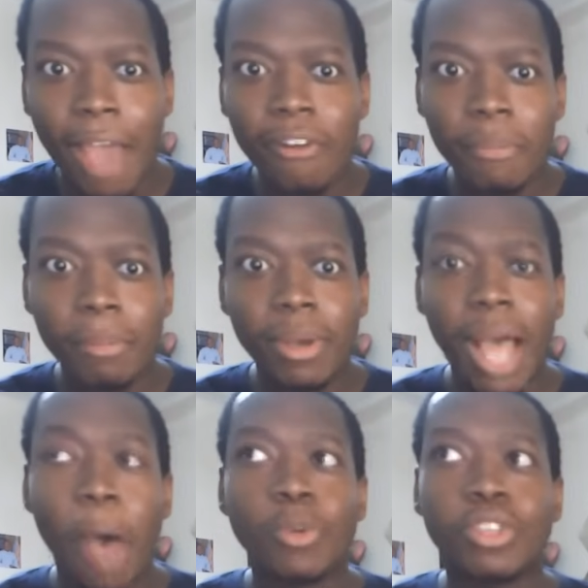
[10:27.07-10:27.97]
I remember
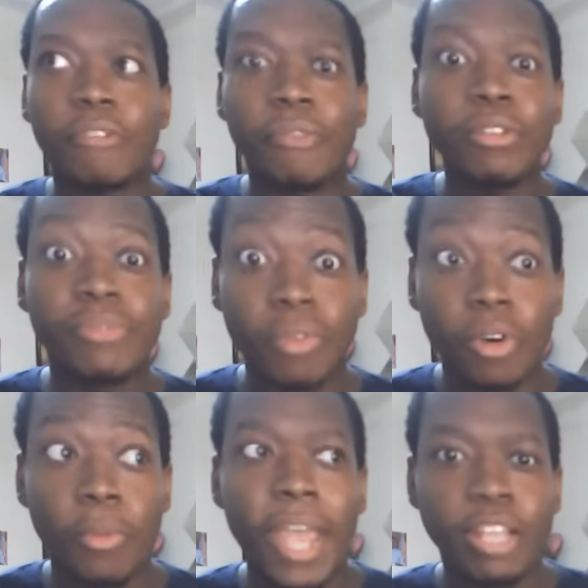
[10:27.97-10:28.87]
I was on the first
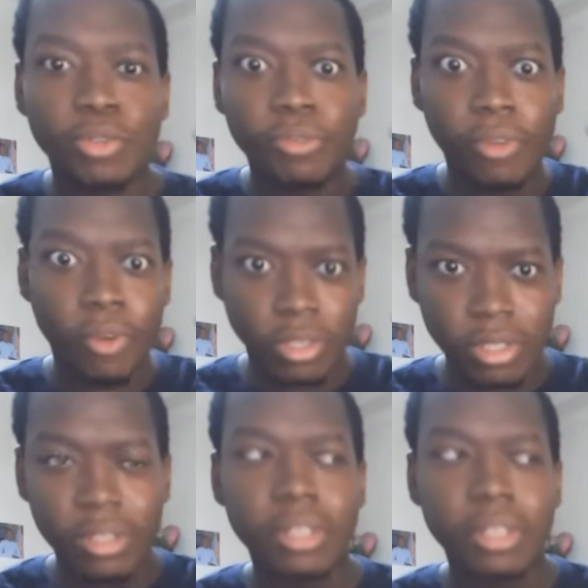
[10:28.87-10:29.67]
floor. We had two floors.